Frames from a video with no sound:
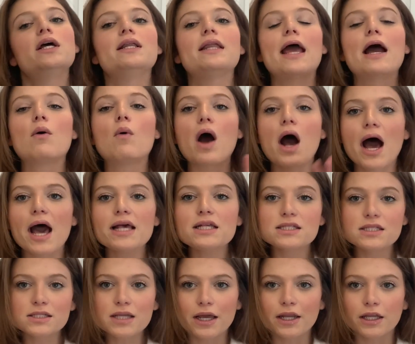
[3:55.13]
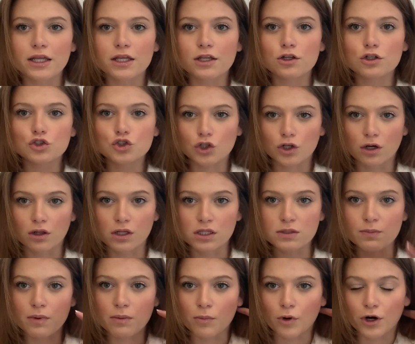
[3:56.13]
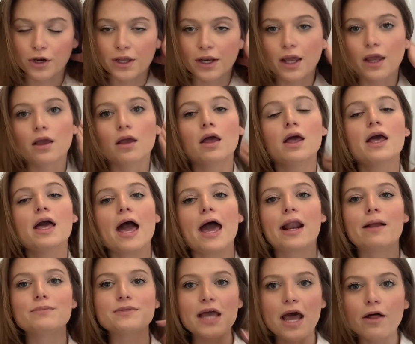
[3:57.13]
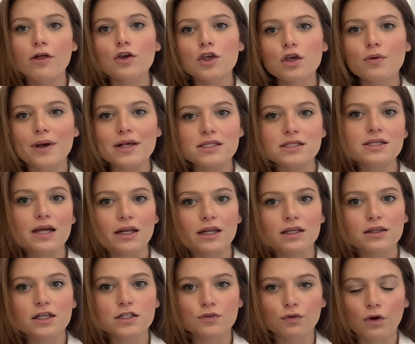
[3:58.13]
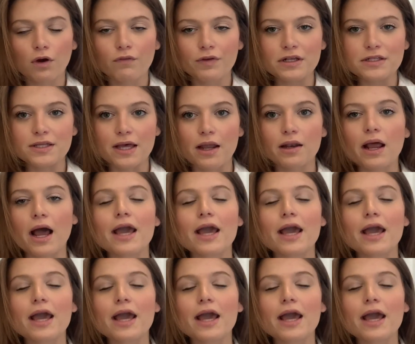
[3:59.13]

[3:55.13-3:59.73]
Now, I studied journalism and marketing. And I'm telling you, I studied this for a reason.